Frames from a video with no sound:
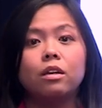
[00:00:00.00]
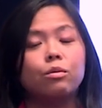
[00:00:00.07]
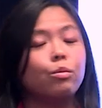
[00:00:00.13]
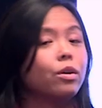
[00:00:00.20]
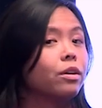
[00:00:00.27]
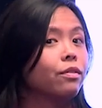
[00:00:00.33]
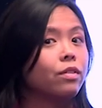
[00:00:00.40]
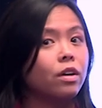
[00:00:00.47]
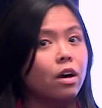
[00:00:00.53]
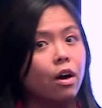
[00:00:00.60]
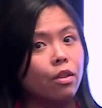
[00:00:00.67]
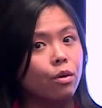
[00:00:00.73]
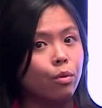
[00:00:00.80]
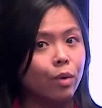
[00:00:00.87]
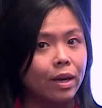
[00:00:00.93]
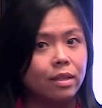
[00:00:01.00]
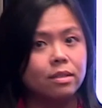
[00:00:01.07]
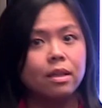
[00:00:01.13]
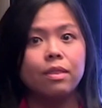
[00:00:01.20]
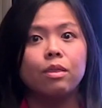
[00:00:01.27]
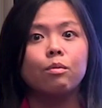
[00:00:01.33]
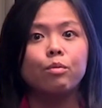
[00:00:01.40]
in one of the other ways
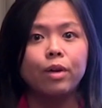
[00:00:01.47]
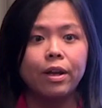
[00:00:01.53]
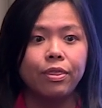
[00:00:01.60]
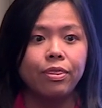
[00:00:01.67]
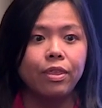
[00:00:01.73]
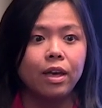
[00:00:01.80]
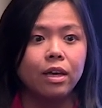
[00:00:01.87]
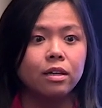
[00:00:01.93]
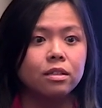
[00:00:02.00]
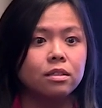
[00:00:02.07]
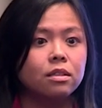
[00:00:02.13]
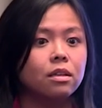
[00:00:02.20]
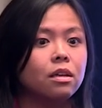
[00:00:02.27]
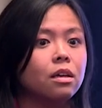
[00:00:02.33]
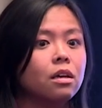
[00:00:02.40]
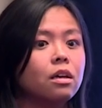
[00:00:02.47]
that the brain thinks.